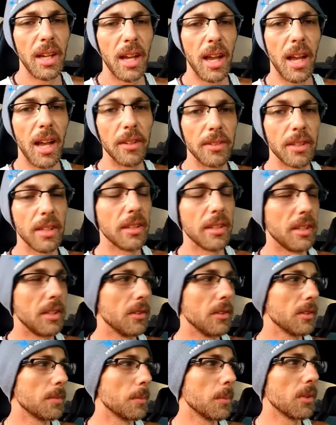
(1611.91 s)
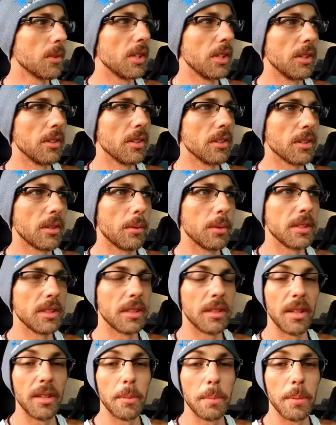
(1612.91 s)
out there that knows more than you. There's
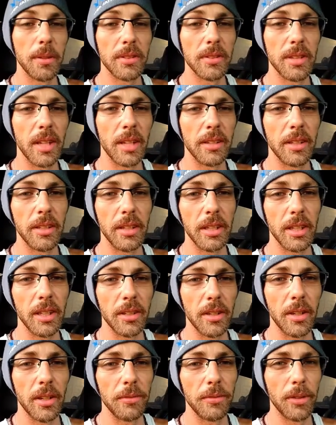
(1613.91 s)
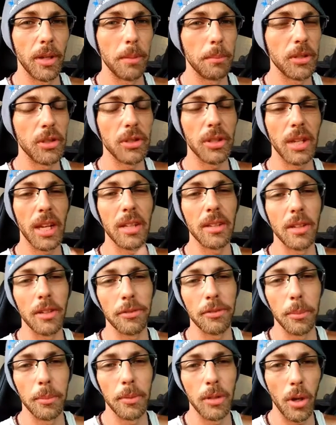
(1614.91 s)
always another person out there you can learn from, but you can't
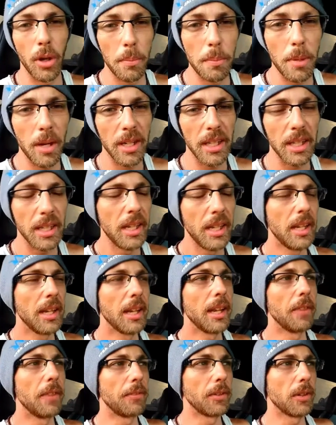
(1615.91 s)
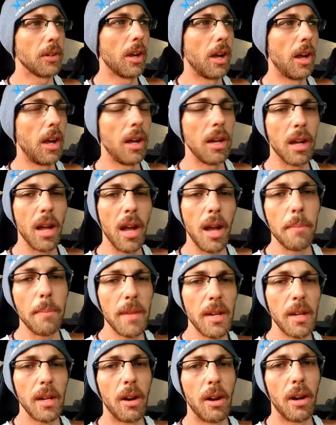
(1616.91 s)
learn from nobody if you're hung
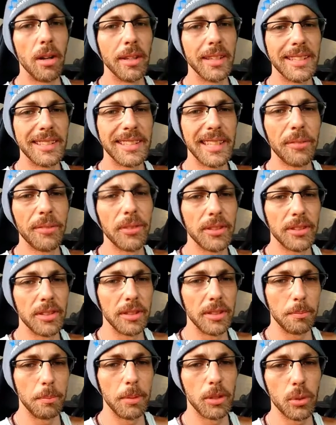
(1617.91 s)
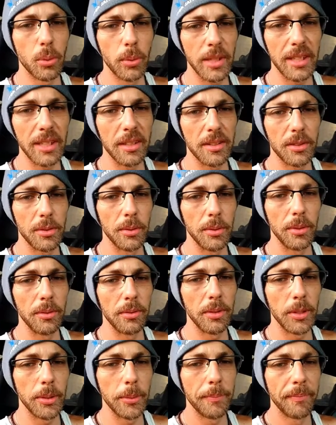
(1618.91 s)
up on the differences between the two
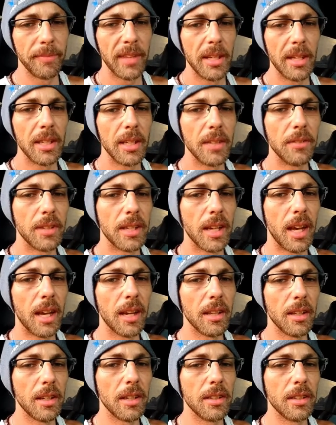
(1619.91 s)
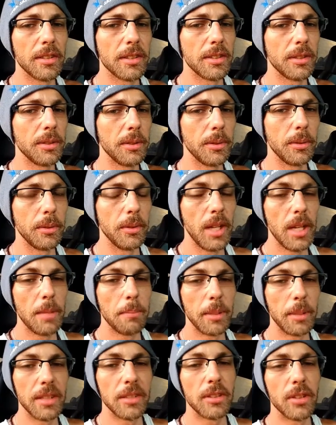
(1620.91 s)
of you. You've got to learn to
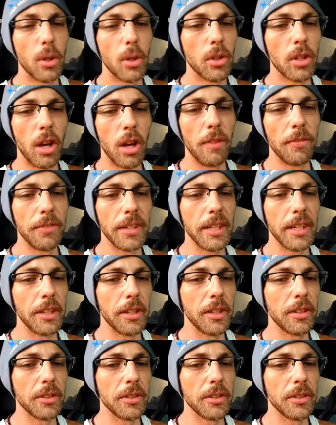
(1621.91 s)
be so confident in